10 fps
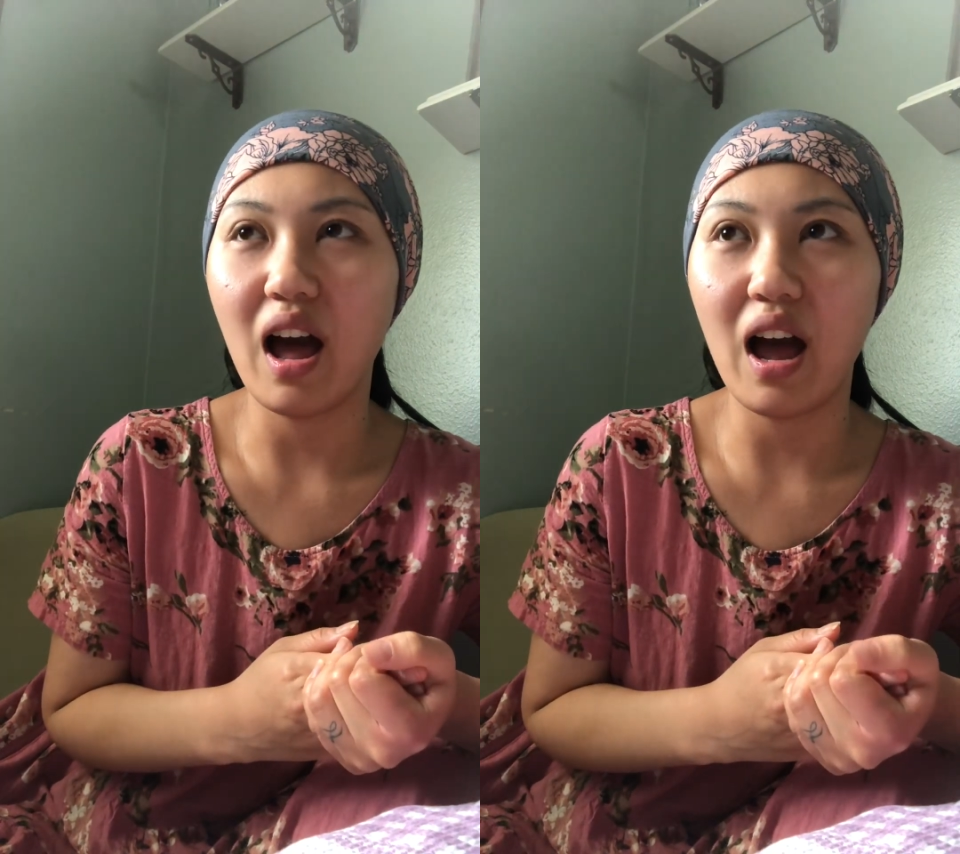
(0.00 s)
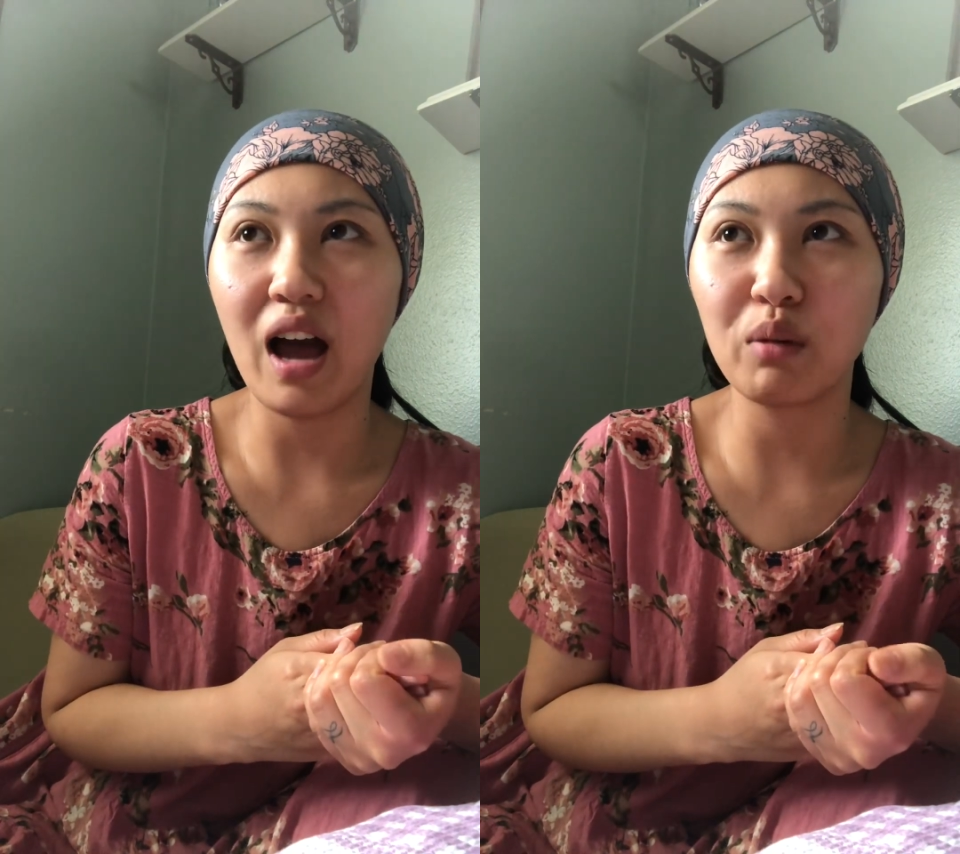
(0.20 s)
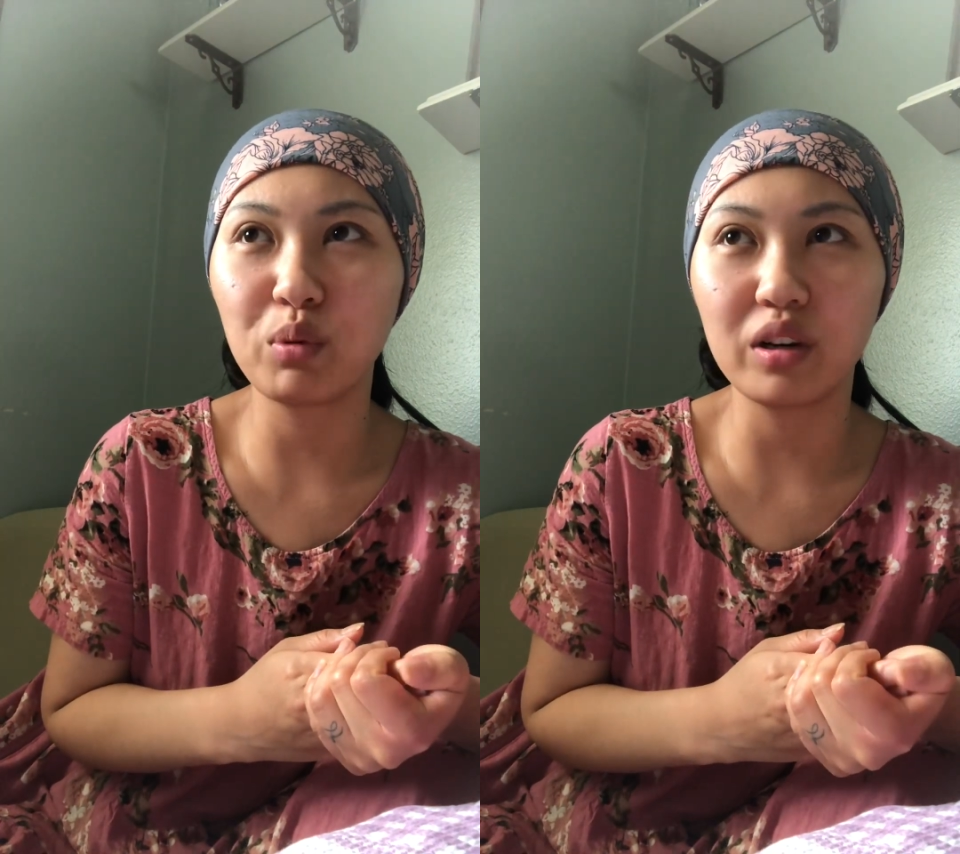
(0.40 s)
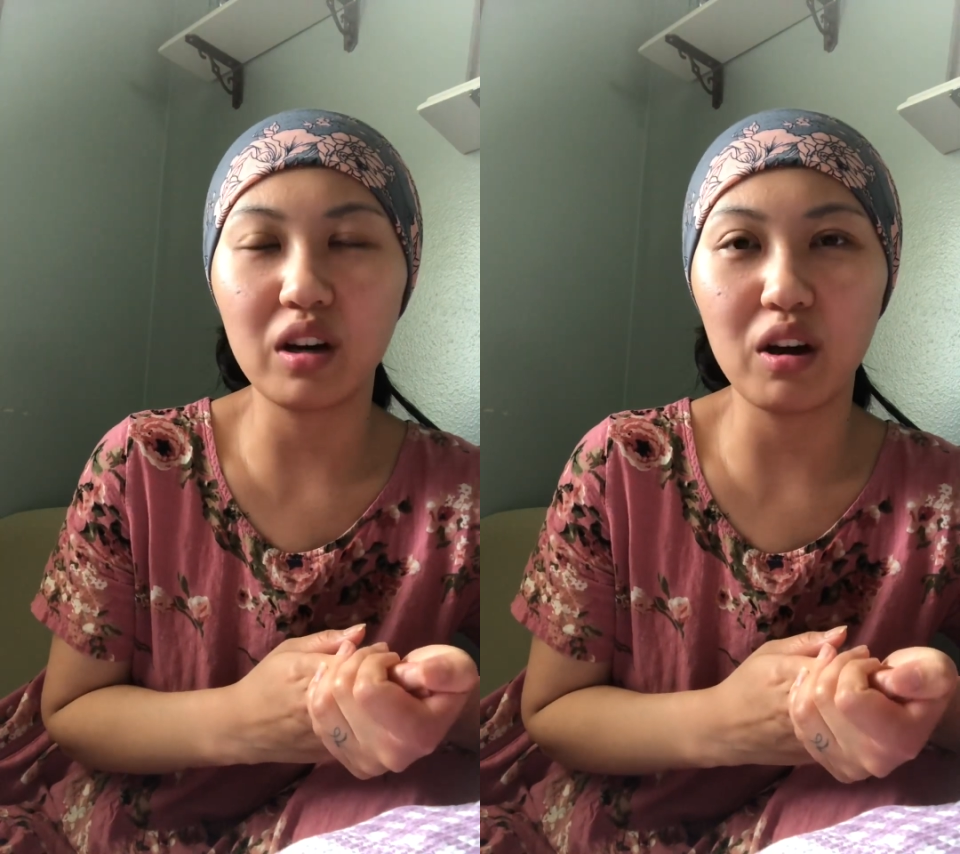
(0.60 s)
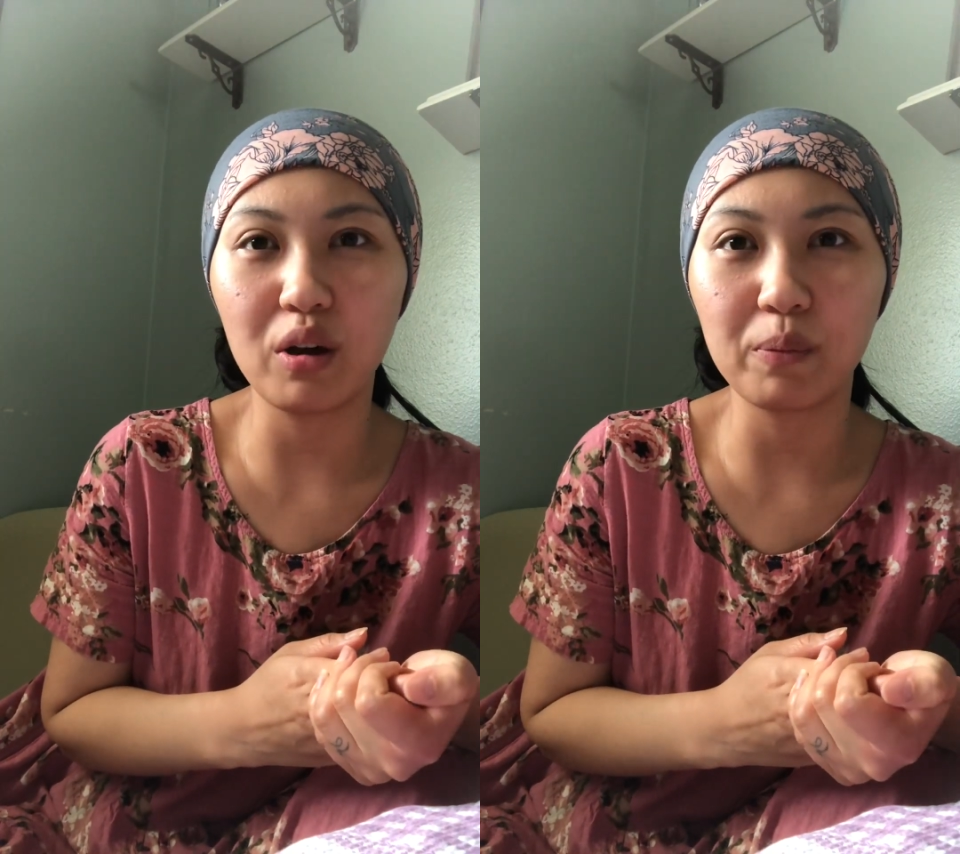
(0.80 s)
I would
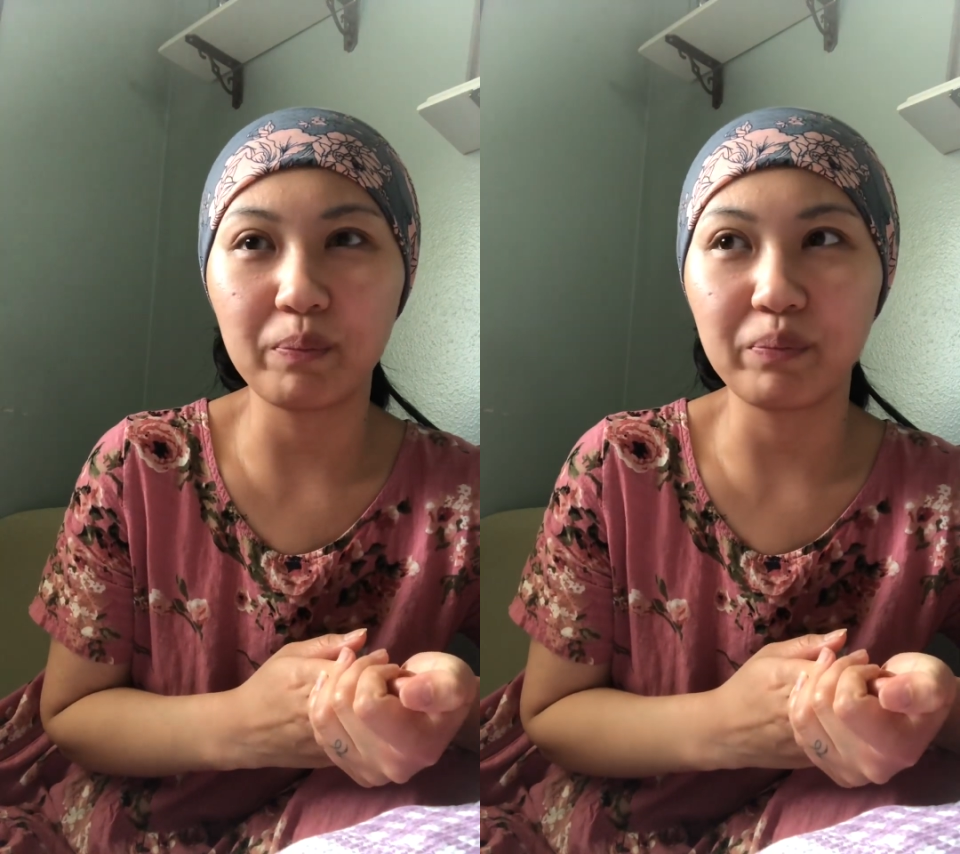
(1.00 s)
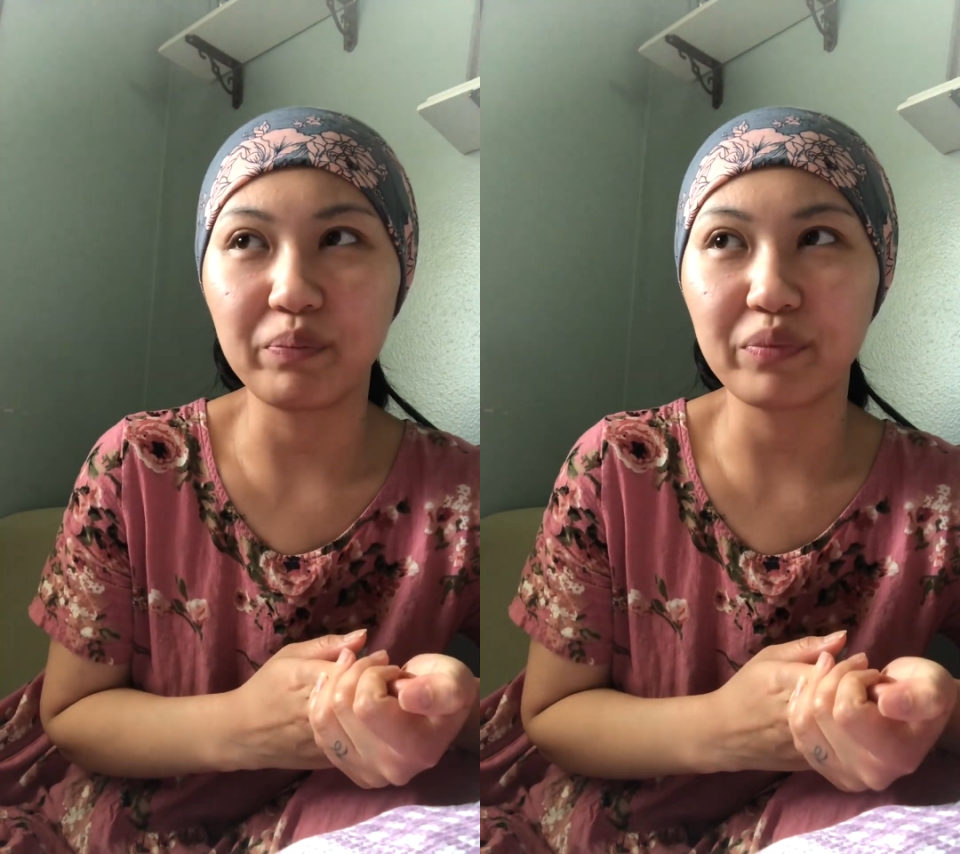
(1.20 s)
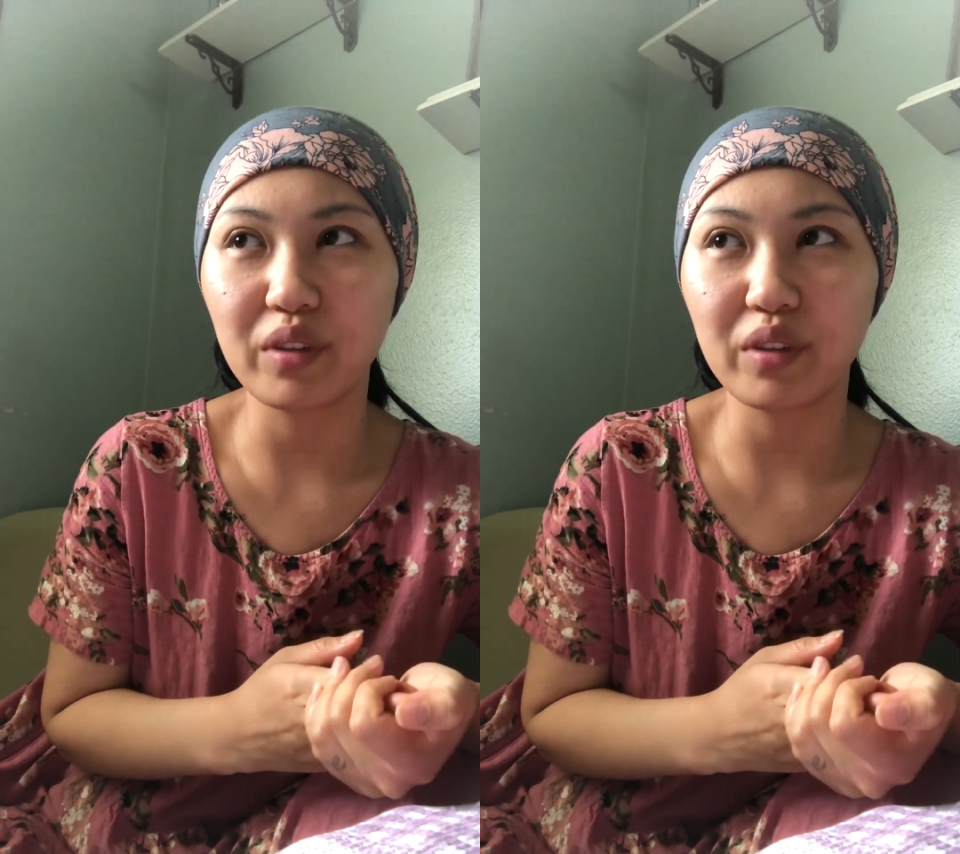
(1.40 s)
um,